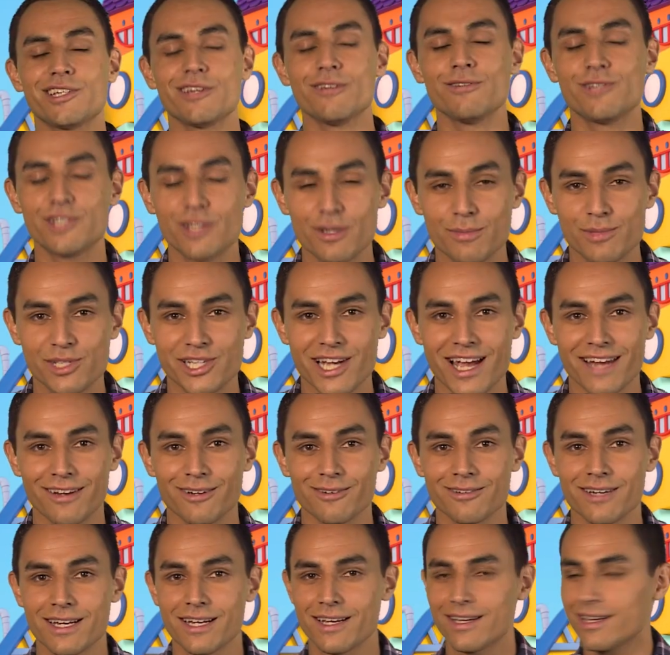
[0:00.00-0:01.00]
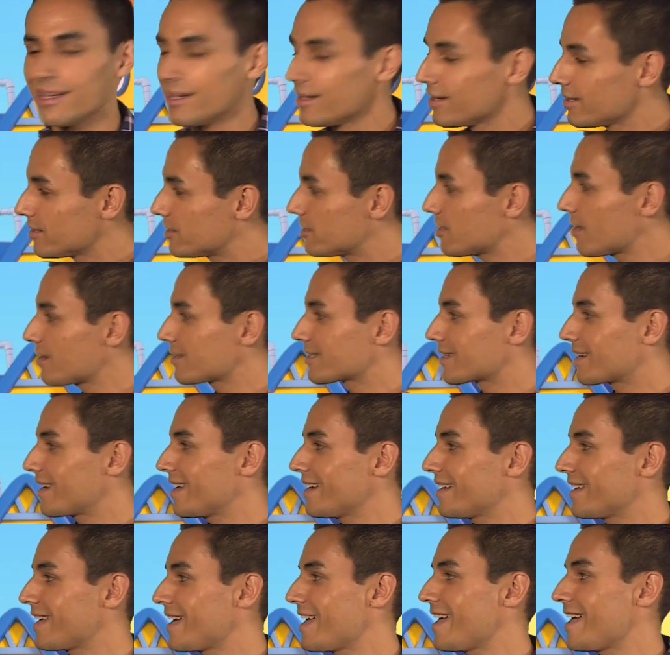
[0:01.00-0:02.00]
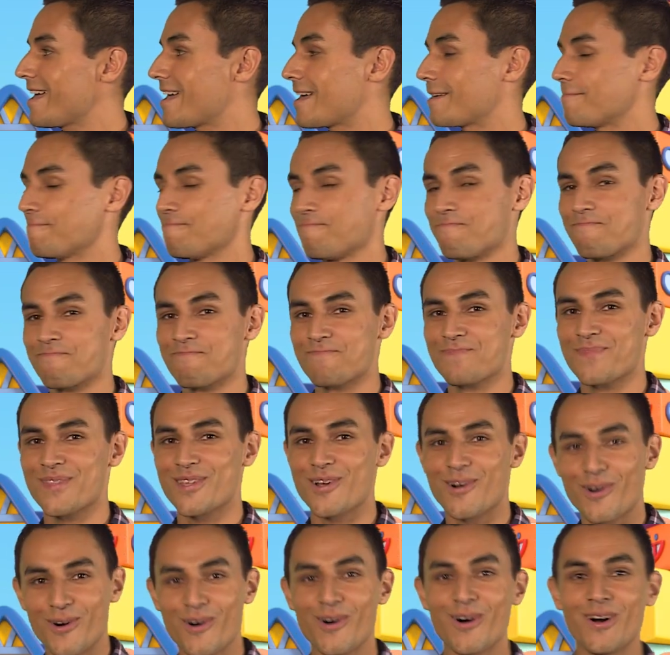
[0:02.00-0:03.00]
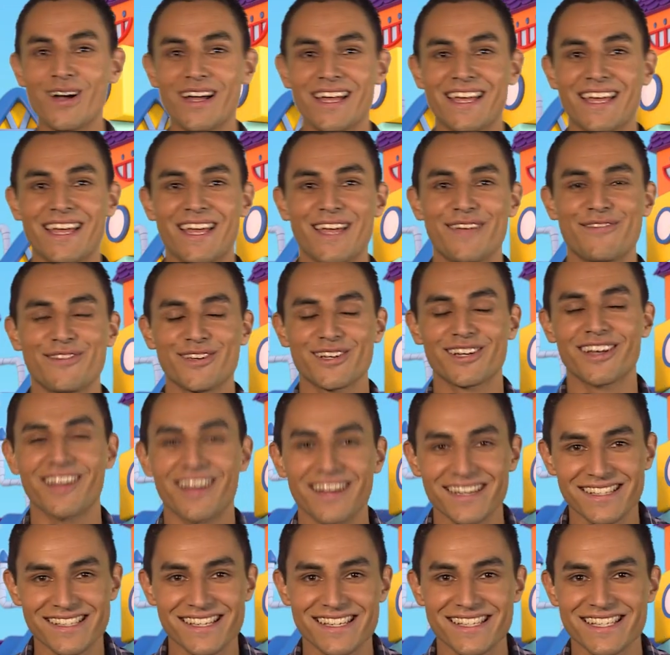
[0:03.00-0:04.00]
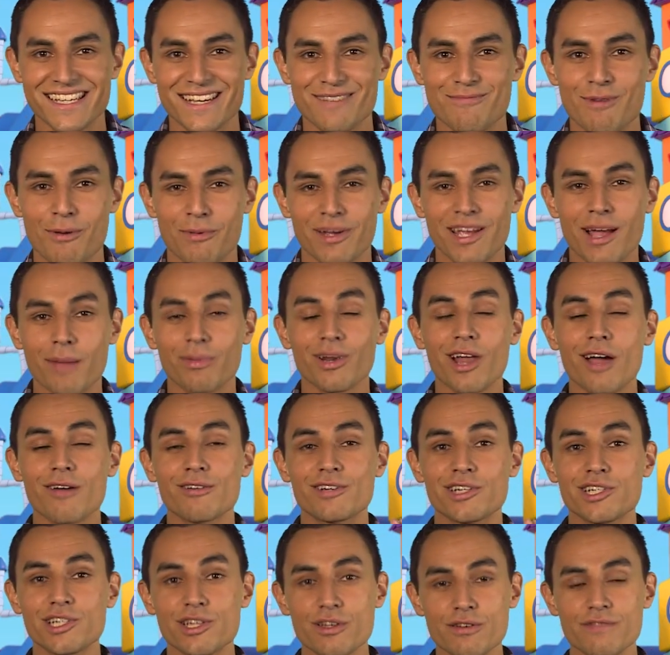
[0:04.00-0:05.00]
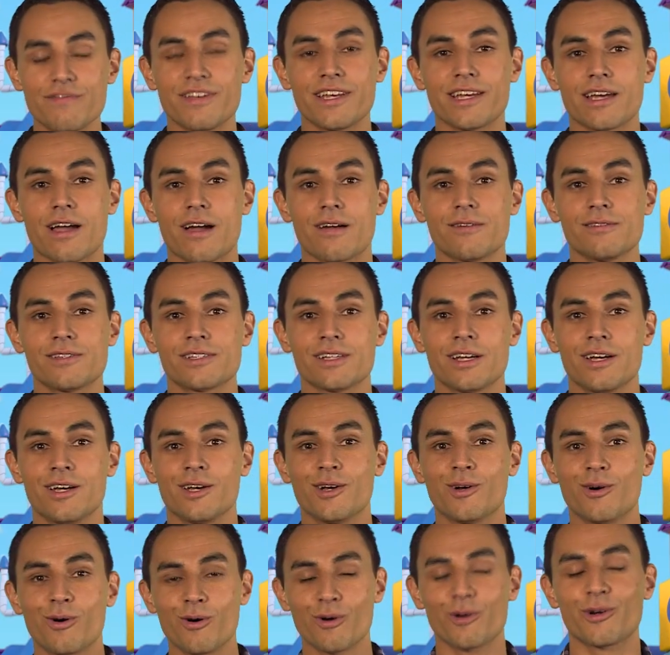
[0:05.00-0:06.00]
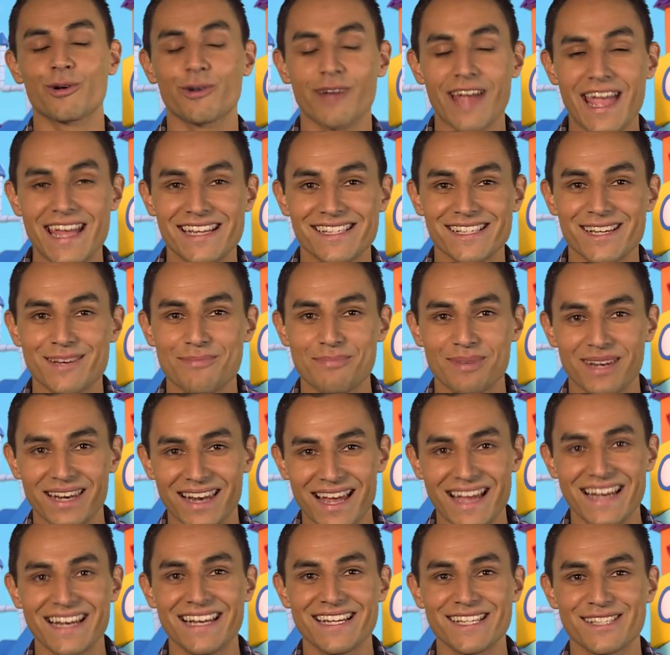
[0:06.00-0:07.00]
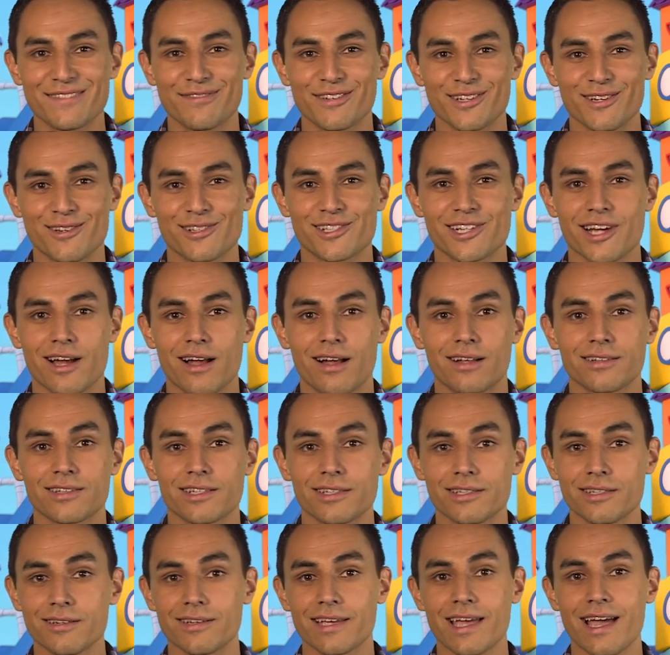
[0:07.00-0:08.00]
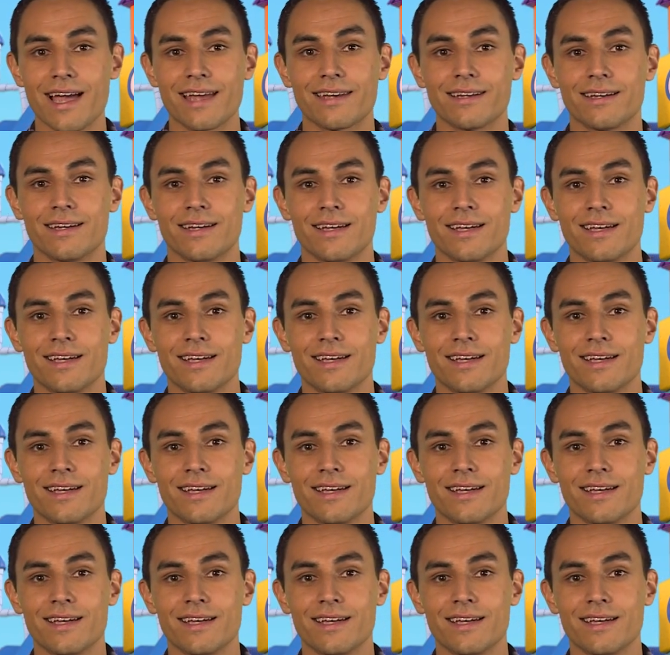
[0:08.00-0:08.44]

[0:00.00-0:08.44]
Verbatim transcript: YouTube channel, just click here. Or if you'd like to see when we upload new videos or create a playlist for your child, you can.